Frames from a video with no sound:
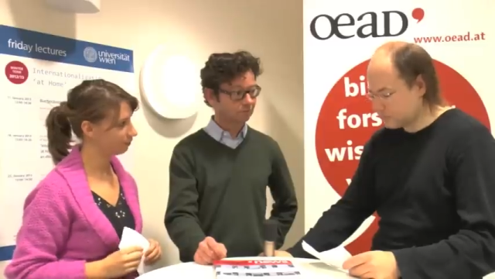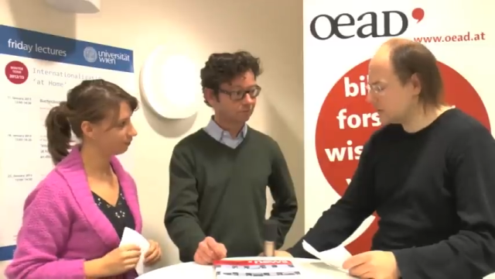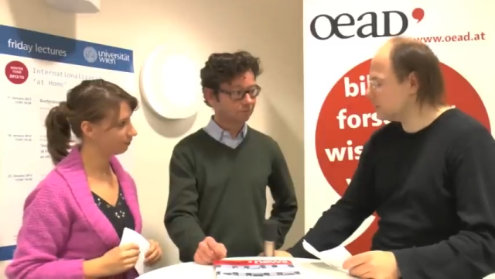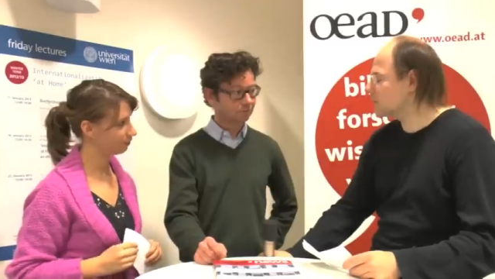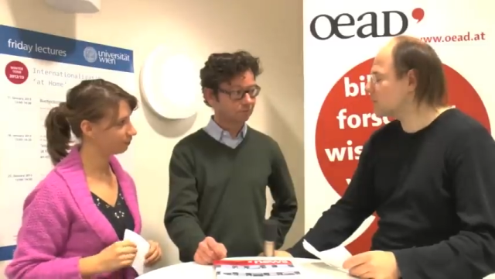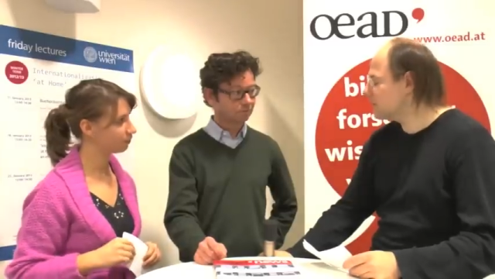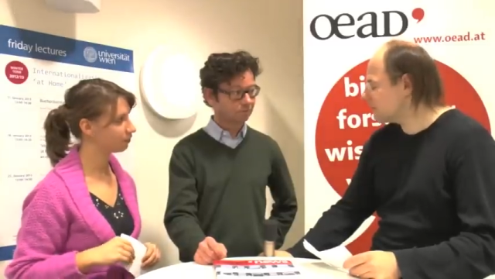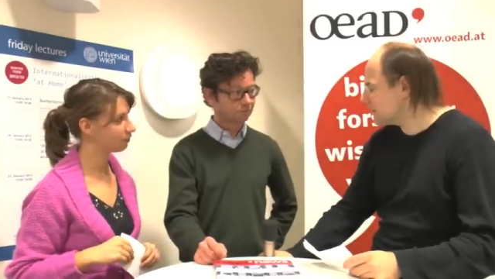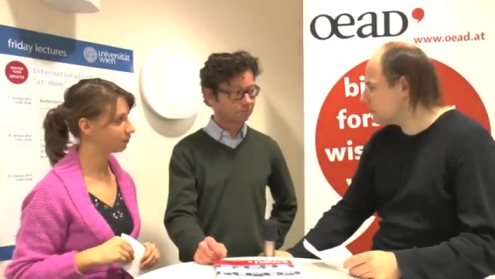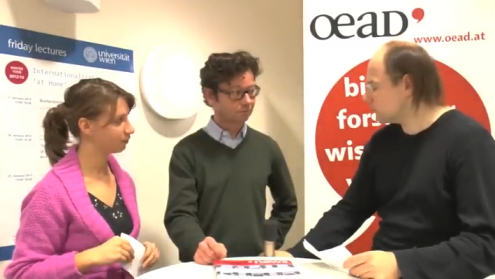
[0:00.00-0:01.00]
Speaker 1: of
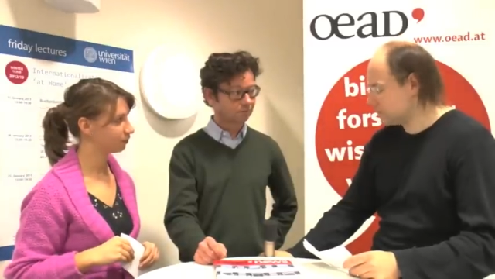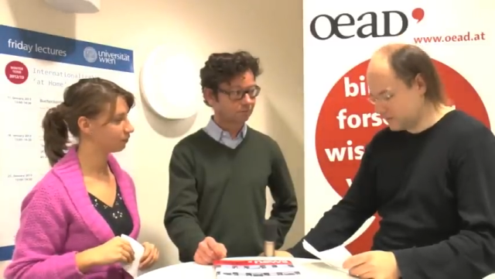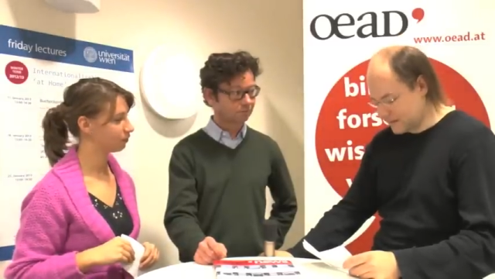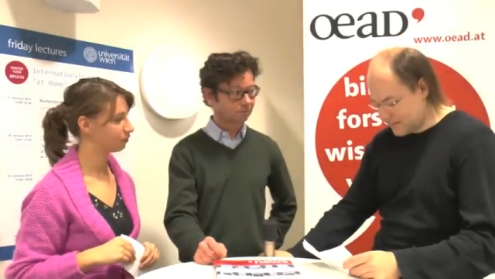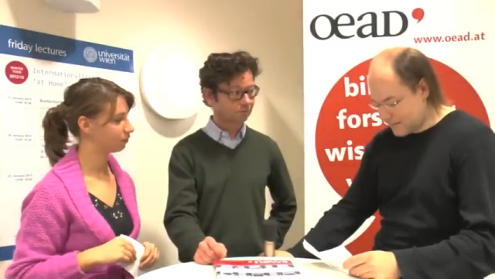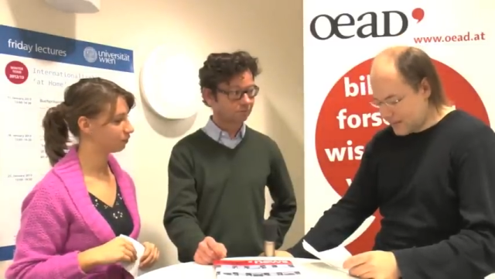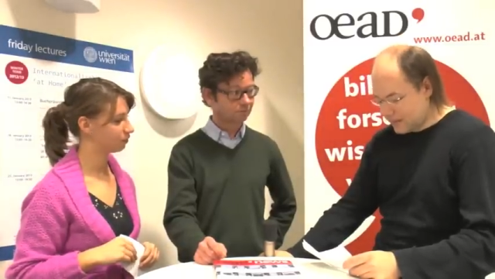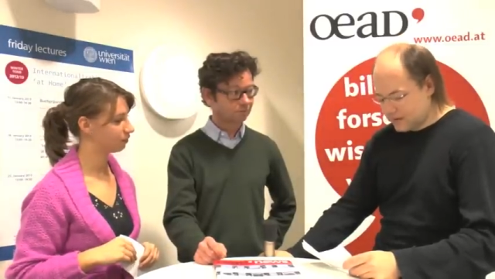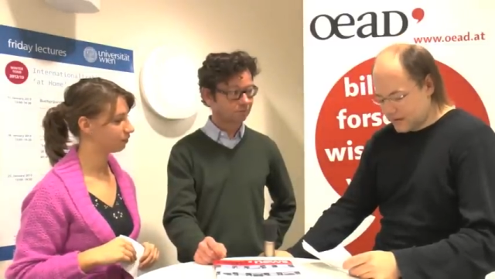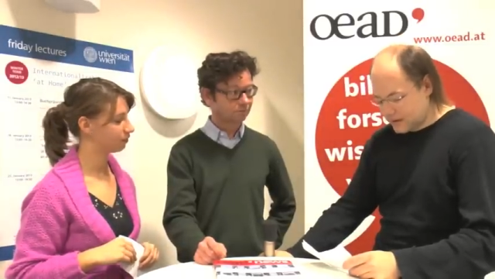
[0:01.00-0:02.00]
internalization
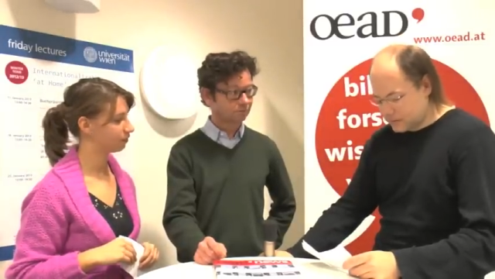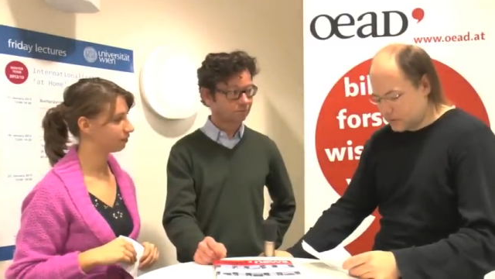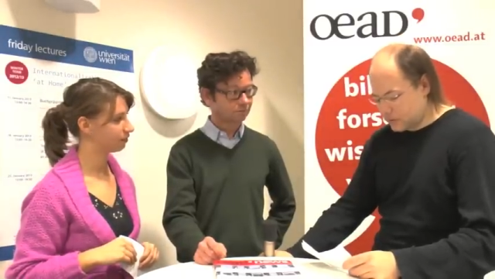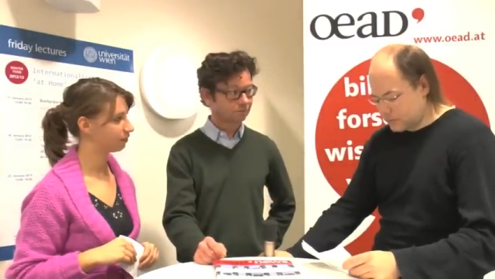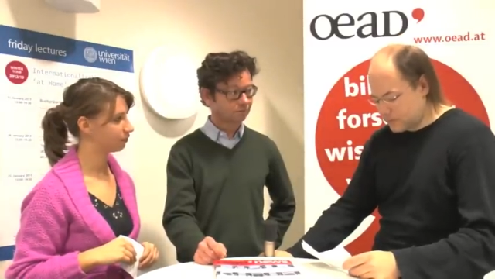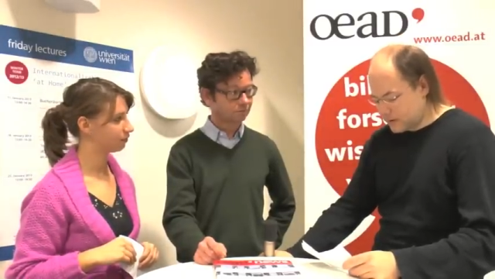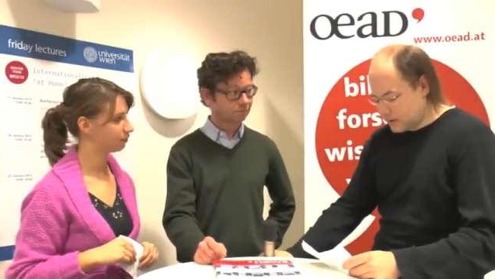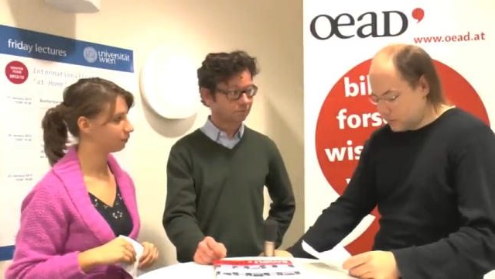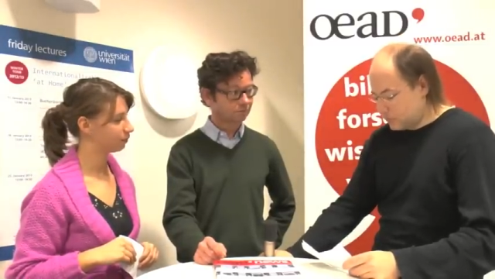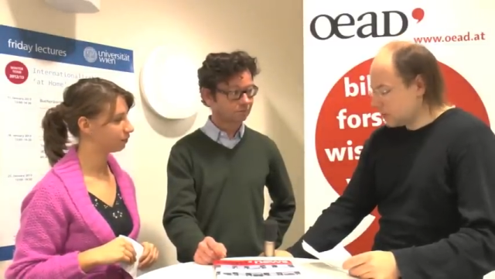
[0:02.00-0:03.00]
at home.
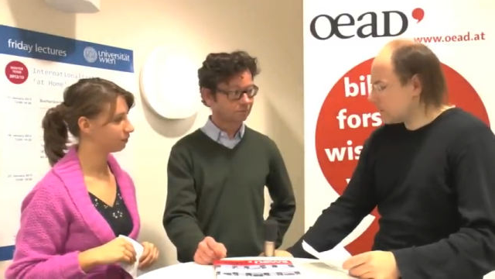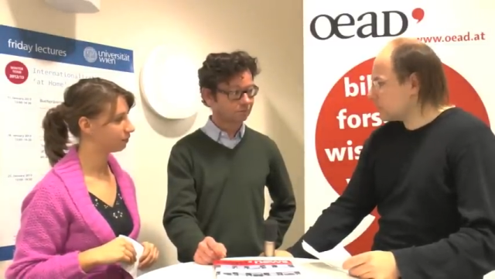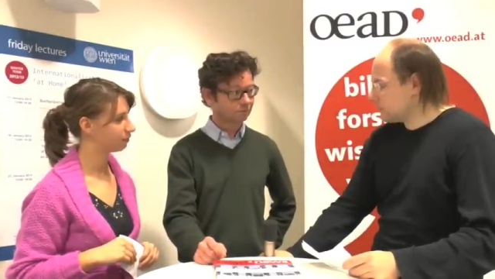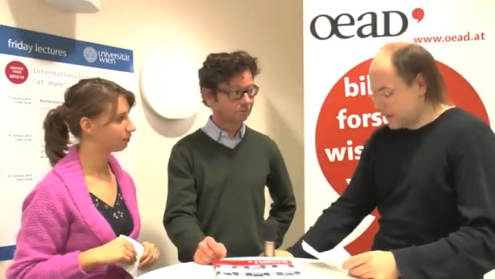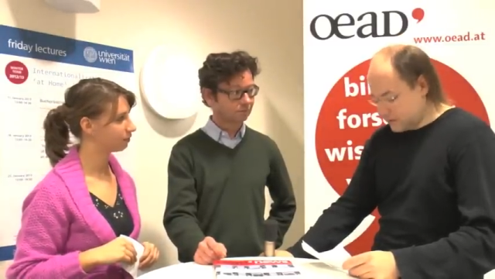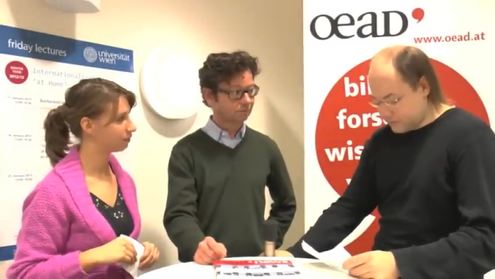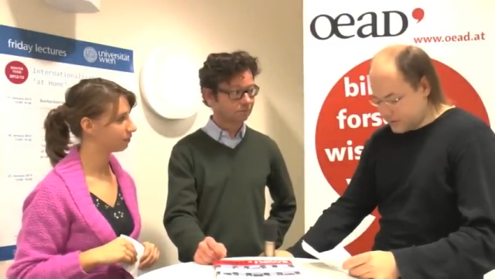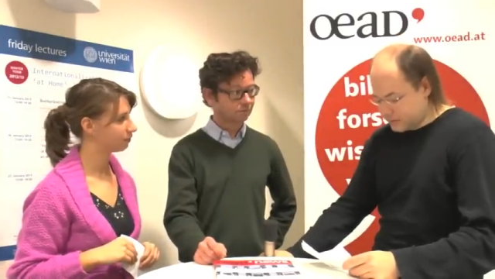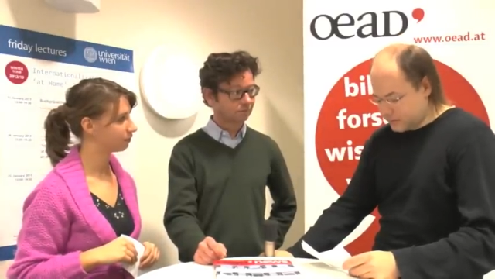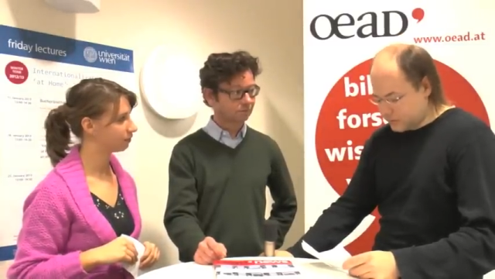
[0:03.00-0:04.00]
What are the
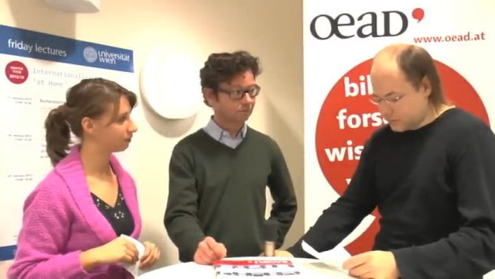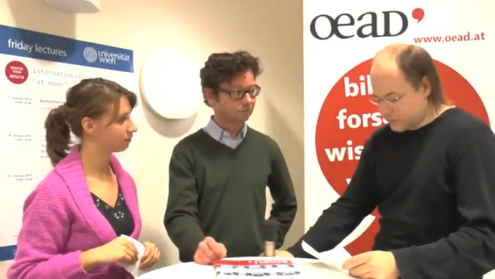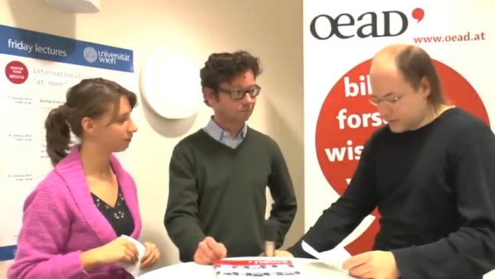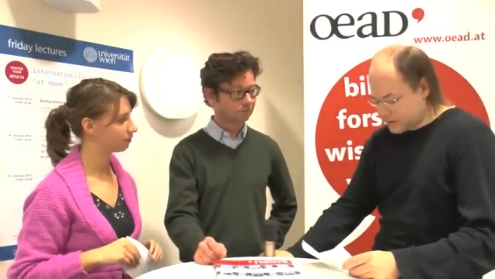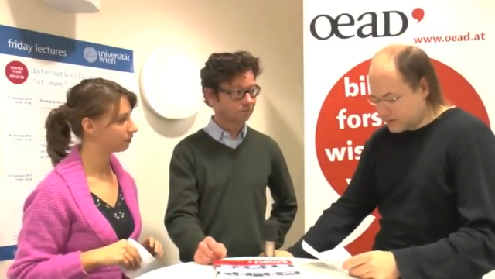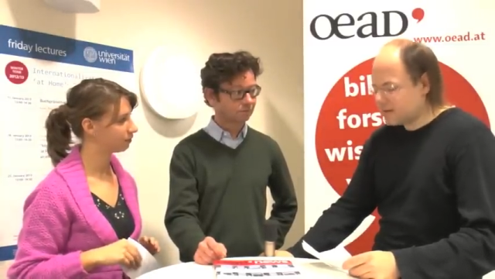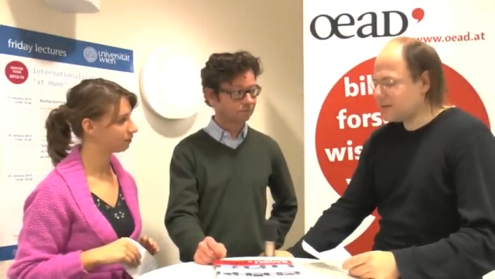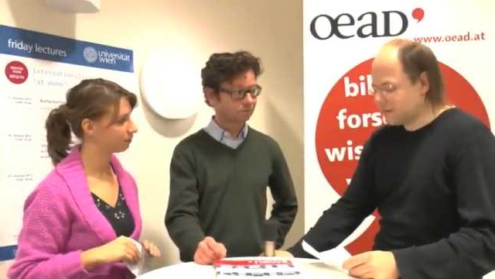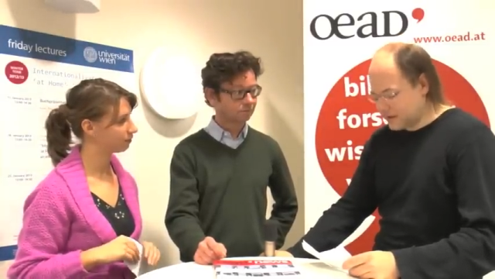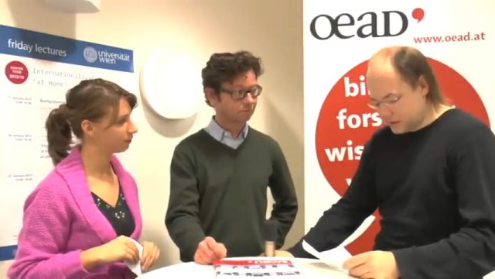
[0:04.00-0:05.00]
benefits of
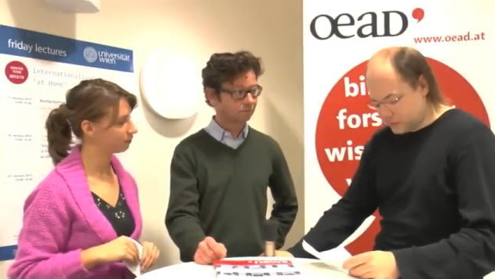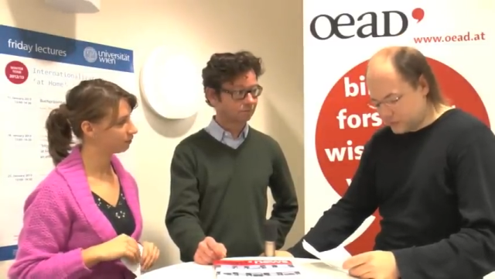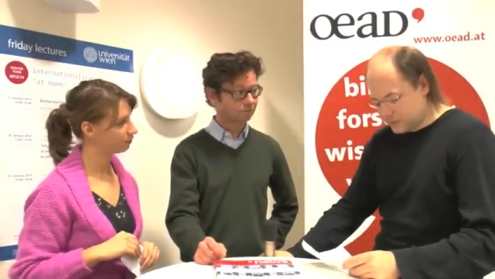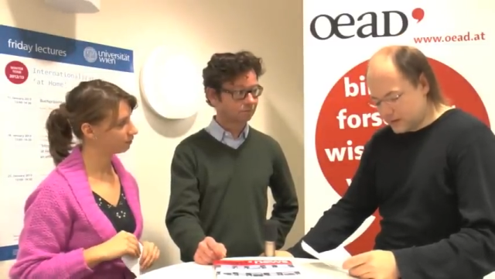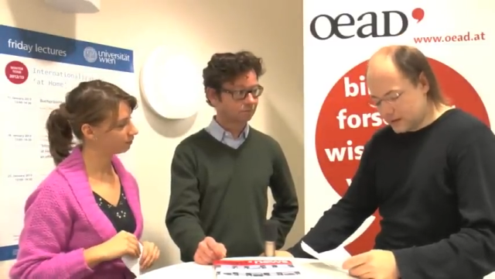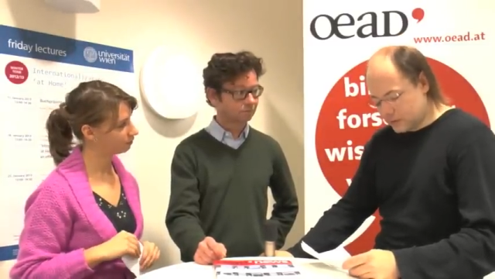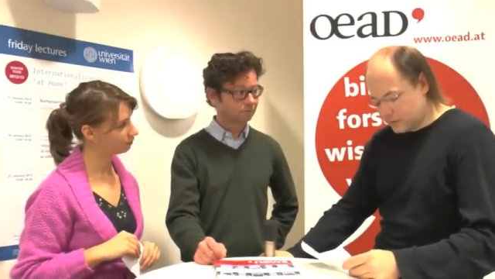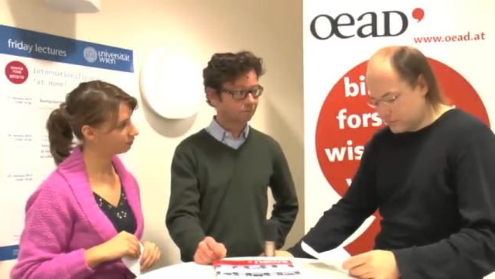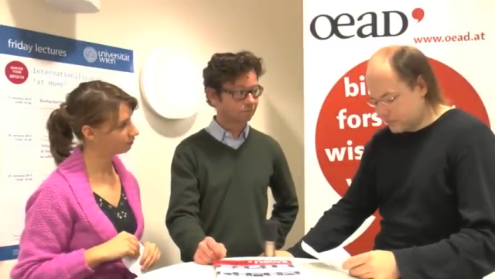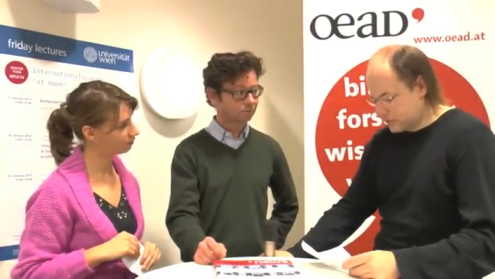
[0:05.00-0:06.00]
internalization at home